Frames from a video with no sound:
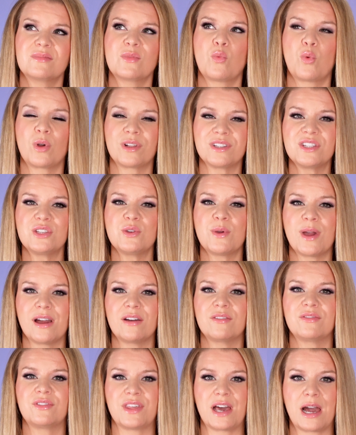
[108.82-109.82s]
Once you
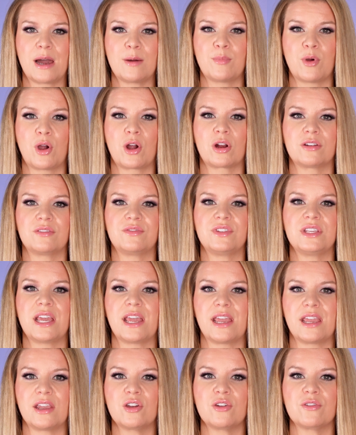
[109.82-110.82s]
have that part of the
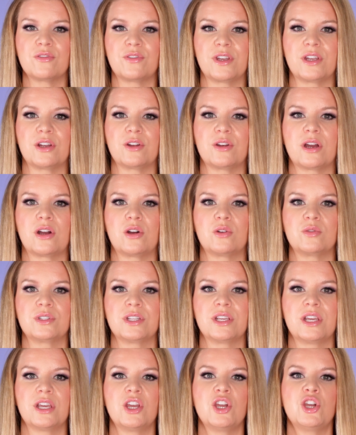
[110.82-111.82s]
anger figured out,
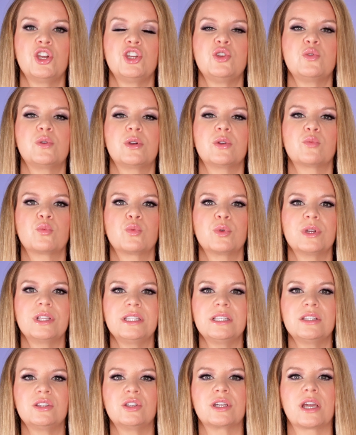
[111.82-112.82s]
you can
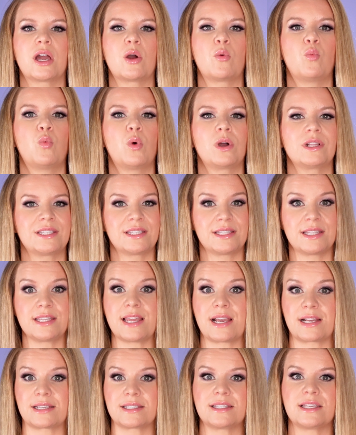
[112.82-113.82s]
really look at what's the
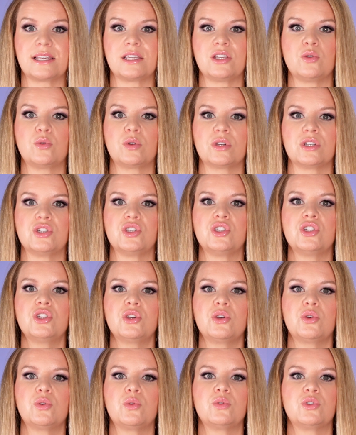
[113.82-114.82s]
next thing you can
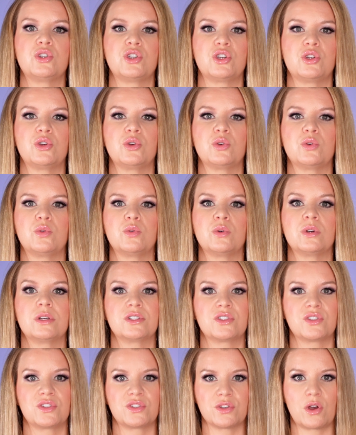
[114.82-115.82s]
do to
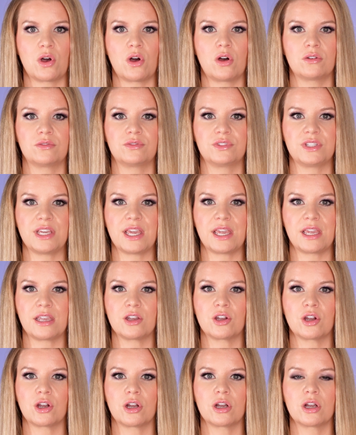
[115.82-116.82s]
solve the
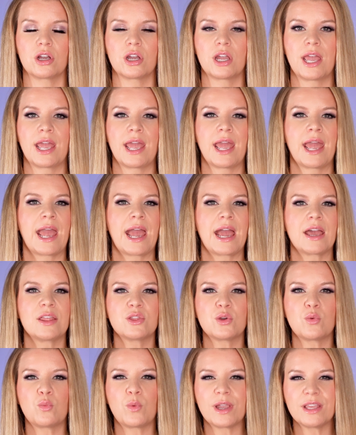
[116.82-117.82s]
anger. And
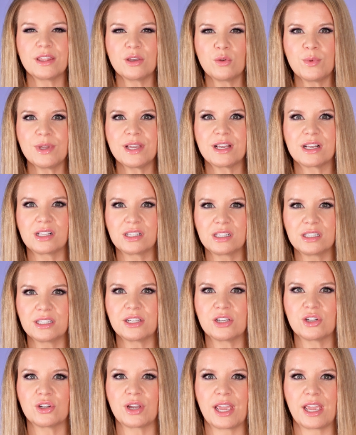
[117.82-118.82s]
the way that we
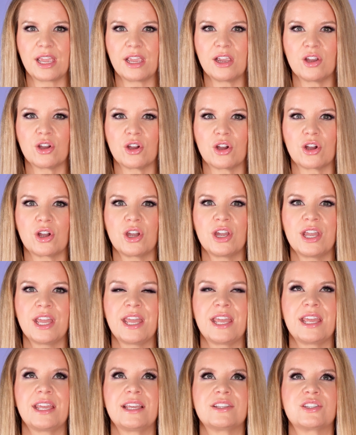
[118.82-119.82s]
clear anger
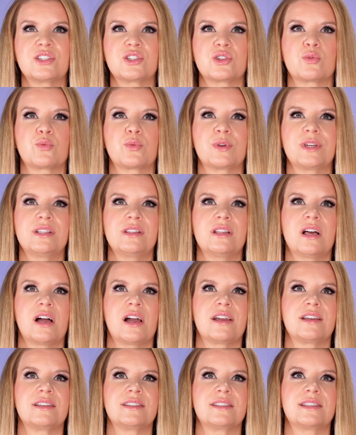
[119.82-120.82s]
is to
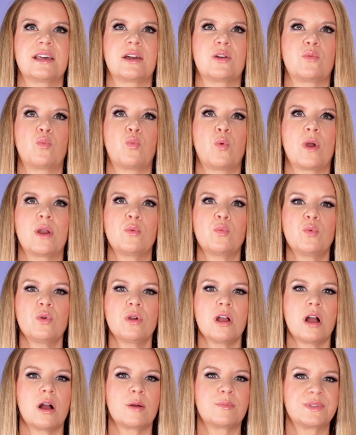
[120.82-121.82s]
realize that when
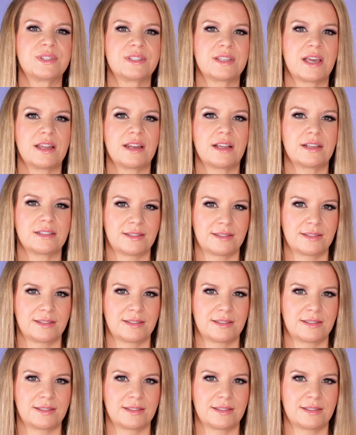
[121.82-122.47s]
we're upset at